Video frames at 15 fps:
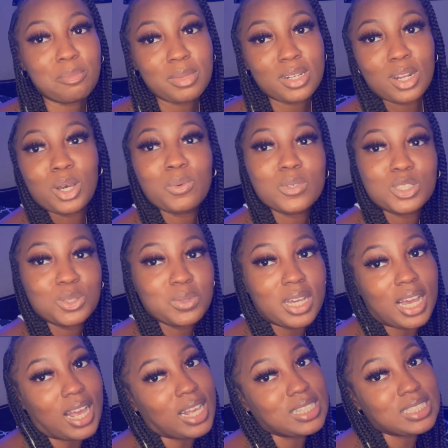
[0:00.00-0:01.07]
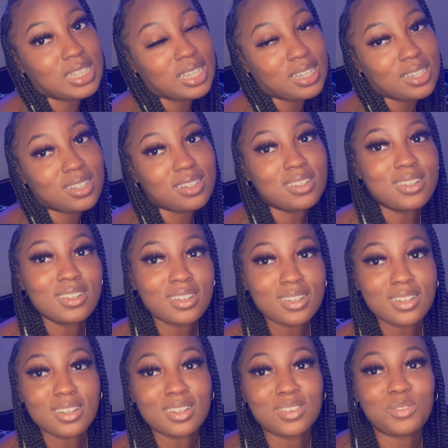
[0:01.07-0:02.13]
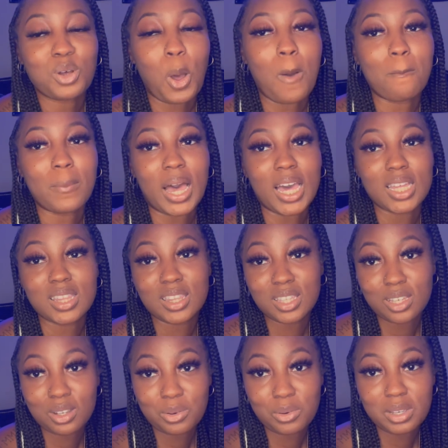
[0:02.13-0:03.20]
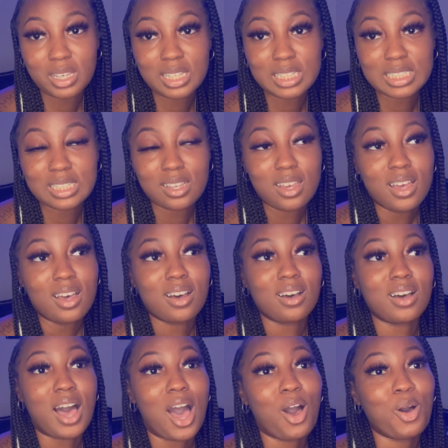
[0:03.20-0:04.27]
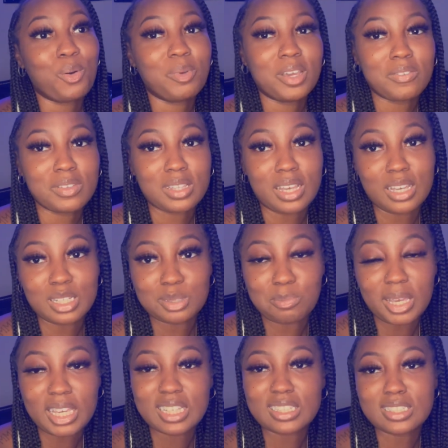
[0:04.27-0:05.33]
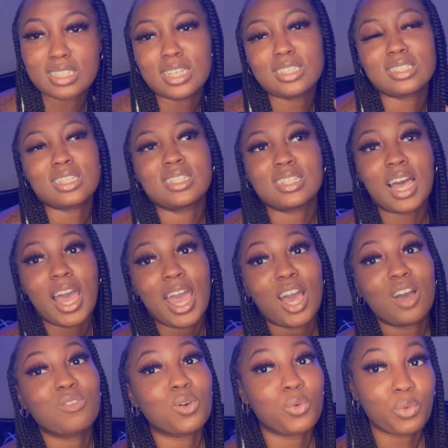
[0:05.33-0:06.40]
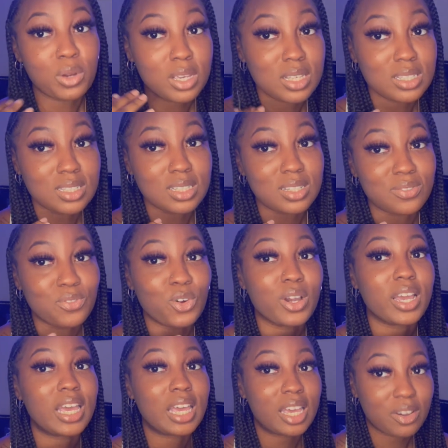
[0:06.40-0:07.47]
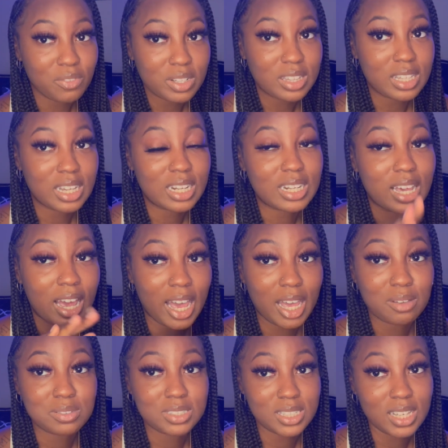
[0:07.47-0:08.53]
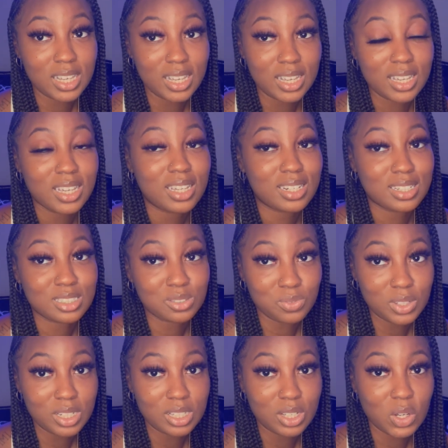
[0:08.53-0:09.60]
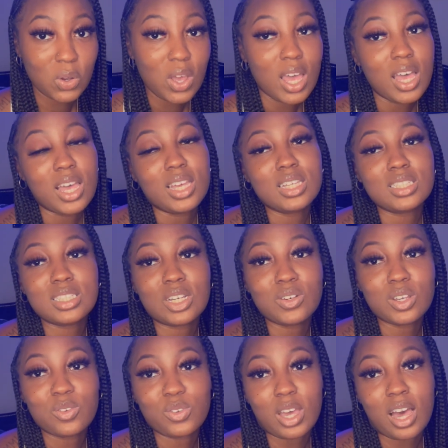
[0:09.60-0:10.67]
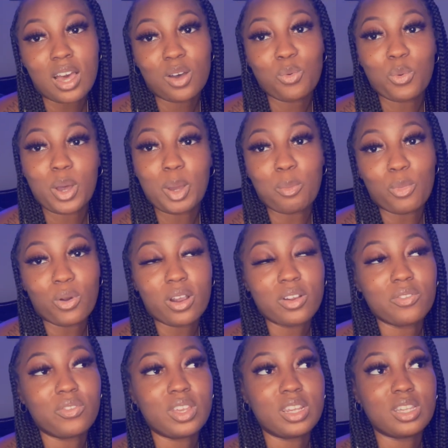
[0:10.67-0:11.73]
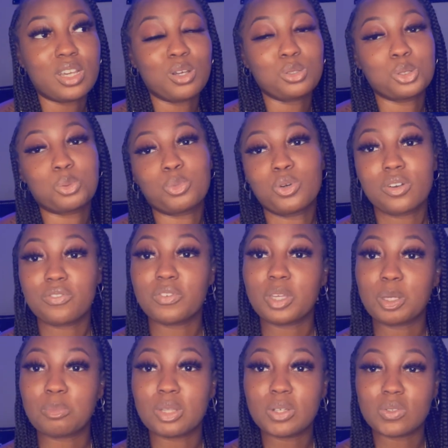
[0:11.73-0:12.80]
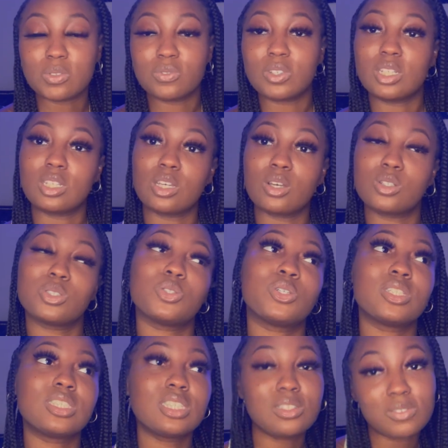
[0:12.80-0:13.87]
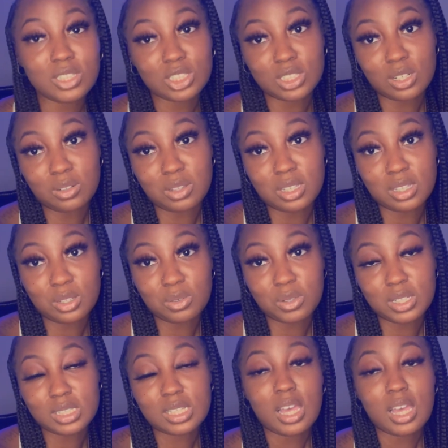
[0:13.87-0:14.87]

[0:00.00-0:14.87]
me know what you guys think of my theories. I hope everything is making sense, because I have a reason for everything that I've said in this video. So if y'all want more videos or more film theory videos or TV show theories,